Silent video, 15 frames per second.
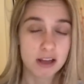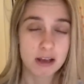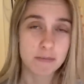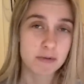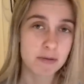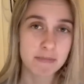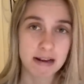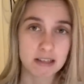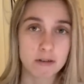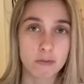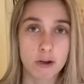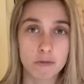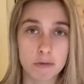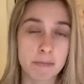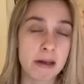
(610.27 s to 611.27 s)
be a massive
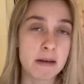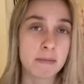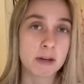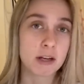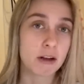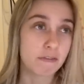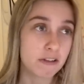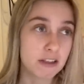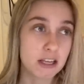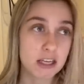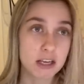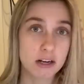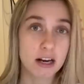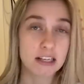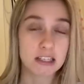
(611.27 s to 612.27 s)
overpayment. I think that
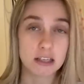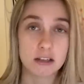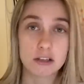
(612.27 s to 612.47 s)
United,